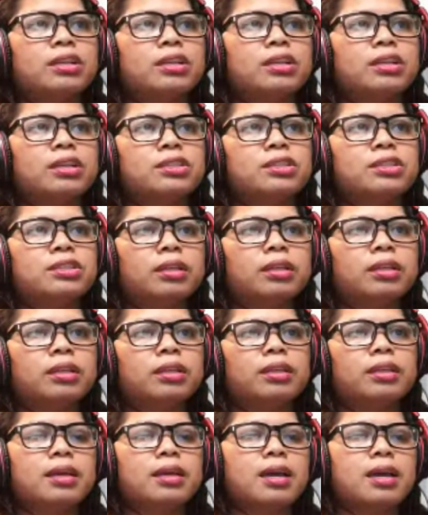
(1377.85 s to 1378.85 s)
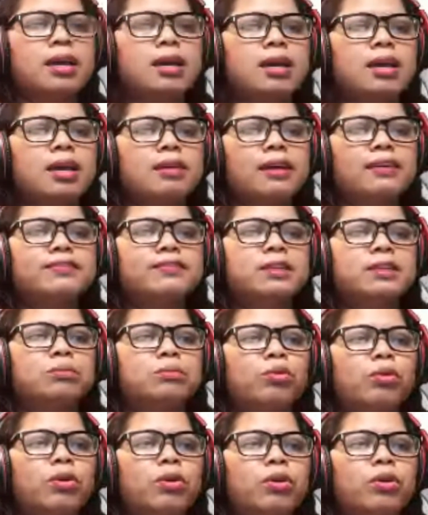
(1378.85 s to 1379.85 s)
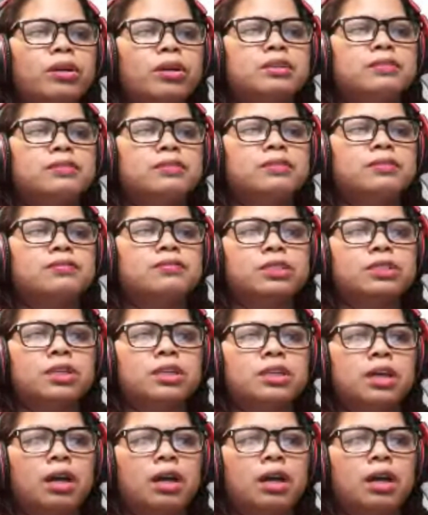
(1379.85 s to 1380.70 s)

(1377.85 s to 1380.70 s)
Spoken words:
That I think they have a lifetime warranty for their tub.